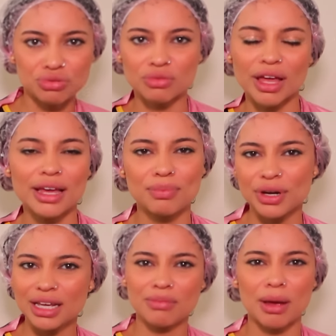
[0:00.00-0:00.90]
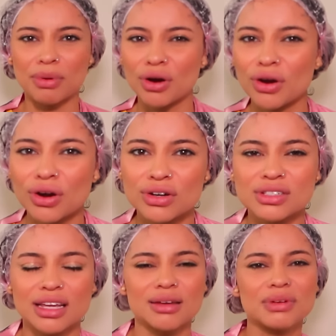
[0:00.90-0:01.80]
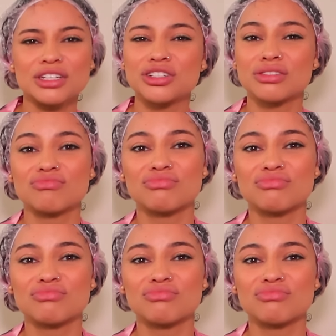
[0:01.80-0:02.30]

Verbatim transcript: like putting it in my purse, like bitch,